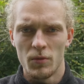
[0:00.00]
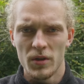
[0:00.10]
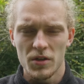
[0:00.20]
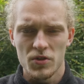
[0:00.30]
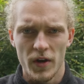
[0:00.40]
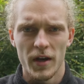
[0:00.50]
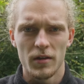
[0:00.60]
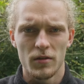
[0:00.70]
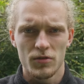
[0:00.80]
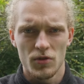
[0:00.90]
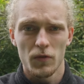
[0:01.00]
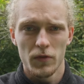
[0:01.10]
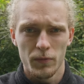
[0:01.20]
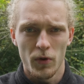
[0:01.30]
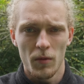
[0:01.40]
We are trying to solve
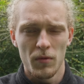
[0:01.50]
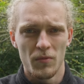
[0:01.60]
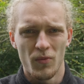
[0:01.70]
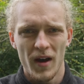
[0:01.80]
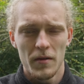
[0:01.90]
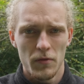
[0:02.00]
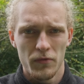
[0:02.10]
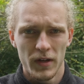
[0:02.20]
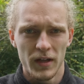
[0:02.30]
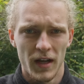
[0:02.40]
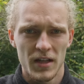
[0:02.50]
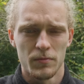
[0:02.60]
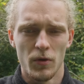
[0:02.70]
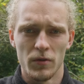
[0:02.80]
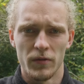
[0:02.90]
the problem why we're feeling less
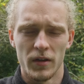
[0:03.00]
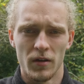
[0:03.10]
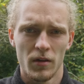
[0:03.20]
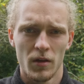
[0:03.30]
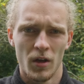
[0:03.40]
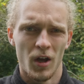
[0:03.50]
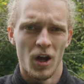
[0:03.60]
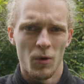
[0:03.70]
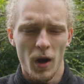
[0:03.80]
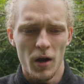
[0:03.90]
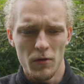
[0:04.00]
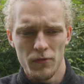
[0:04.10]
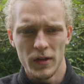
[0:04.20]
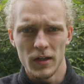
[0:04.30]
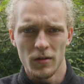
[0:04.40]
motivated, why we're
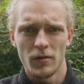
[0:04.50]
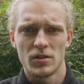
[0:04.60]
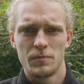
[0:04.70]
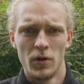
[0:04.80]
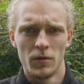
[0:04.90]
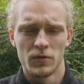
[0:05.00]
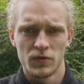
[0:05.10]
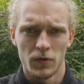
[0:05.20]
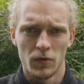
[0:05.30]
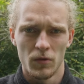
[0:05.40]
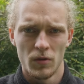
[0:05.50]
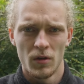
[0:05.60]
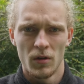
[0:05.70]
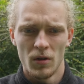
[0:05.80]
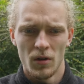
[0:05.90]
feeling not as purposeful,
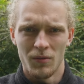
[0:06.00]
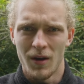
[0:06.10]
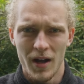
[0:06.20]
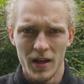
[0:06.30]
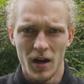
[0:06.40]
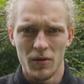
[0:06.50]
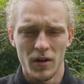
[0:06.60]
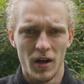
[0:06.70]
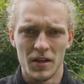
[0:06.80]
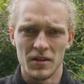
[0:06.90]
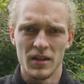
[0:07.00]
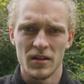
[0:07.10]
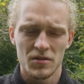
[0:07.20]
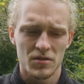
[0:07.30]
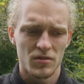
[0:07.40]
why our
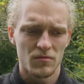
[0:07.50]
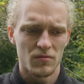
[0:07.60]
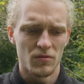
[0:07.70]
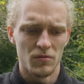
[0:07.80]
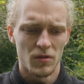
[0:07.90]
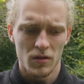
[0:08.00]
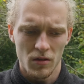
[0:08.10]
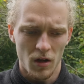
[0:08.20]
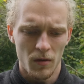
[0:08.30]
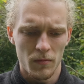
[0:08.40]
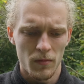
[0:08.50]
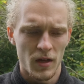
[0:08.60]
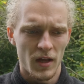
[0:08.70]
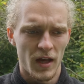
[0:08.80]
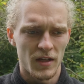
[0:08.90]
ideas do not come
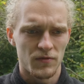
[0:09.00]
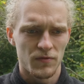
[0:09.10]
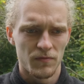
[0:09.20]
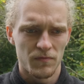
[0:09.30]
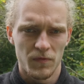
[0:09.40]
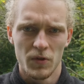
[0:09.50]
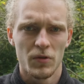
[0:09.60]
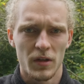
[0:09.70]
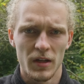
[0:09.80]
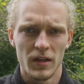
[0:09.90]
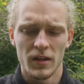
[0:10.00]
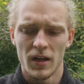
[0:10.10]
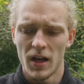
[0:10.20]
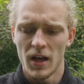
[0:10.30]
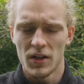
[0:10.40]
as fluidly
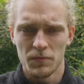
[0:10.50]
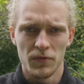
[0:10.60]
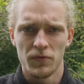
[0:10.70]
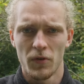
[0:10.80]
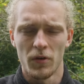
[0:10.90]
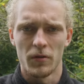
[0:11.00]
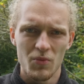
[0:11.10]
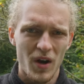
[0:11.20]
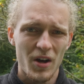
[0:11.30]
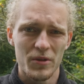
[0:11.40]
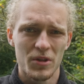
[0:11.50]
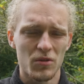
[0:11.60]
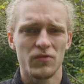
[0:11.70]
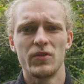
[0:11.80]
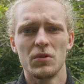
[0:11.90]
as before, and why we
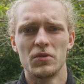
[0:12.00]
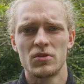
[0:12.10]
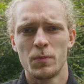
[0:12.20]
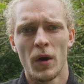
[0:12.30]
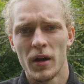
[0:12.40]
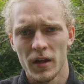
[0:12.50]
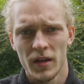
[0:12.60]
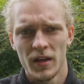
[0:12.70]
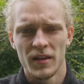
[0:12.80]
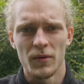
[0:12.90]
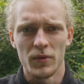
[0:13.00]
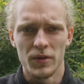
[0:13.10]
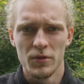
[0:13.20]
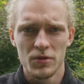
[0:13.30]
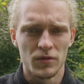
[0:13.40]
don't feel the spark that we
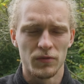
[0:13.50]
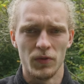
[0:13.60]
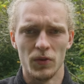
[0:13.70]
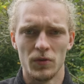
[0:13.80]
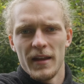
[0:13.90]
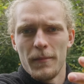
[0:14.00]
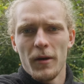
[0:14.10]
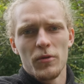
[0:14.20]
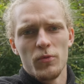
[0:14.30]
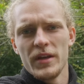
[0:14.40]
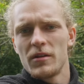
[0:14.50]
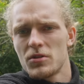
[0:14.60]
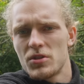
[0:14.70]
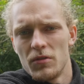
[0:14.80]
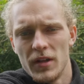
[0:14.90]
used to feel. And about a week or
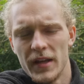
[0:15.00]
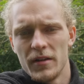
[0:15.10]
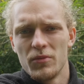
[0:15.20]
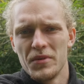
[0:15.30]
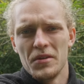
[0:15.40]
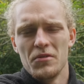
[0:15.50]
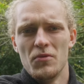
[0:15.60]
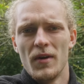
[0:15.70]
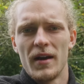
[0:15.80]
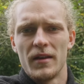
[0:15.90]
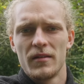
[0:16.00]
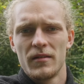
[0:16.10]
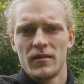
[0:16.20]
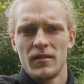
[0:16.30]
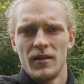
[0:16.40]
so later, we knew why.
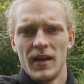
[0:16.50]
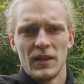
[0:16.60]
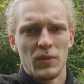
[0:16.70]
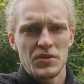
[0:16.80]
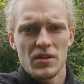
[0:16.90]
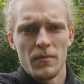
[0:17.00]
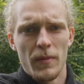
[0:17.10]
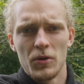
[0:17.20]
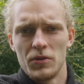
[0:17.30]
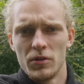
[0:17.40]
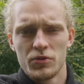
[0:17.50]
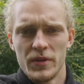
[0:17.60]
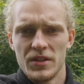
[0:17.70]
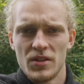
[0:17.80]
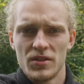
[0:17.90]
It wasn't about those
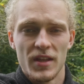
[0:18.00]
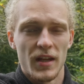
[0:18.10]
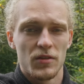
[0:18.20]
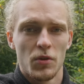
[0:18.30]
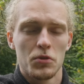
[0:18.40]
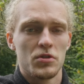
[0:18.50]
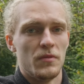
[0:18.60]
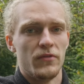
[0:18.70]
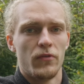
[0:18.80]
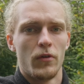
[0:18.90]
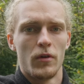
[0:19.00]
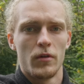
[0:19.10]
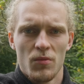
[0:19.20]
reasons that I told you before.